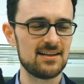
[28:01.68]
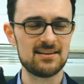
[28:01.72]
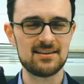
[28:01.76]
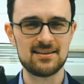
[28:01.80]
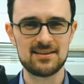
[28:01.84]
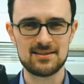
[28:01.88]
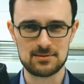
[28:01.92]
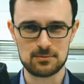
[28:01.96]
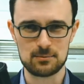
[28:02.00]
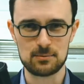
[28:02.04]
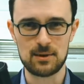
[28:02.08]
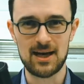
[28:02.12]

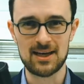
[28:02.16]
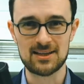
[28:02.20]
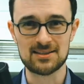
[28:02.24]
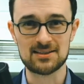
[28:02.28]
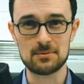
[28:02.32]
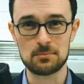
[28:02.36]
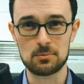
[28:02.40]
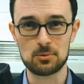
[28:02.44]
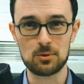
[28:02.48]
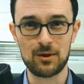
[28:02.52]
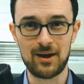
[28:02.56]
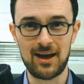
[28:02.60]
It's actually
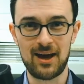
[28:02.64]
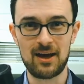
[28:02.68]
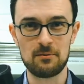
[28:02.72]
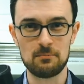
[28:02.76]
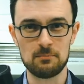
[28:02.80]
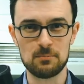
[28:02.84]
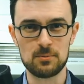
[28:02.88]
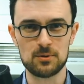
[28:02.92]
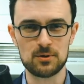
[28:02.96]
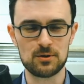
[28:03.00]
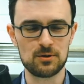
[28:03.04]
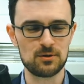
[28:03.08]
brought out and
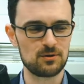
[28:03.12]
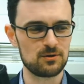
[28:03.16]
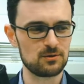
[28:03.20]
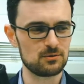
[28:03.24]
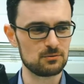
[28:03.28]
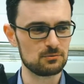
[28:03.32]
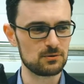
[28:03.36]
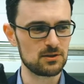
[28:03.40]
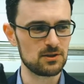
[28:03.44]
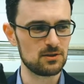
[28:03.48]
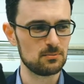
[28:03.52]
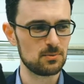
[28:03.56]
put onto the
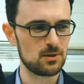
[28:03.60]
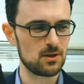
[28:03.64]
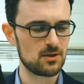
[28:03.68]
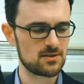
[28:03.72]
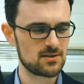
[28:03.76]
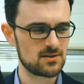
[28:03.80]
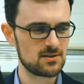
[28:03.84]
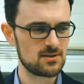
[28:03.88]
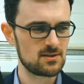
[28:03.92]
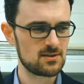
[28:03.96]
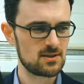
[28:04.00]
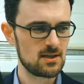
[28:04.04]
real
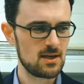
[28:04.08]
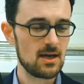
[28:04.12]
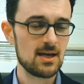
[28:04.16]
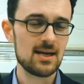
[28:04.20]
boxes.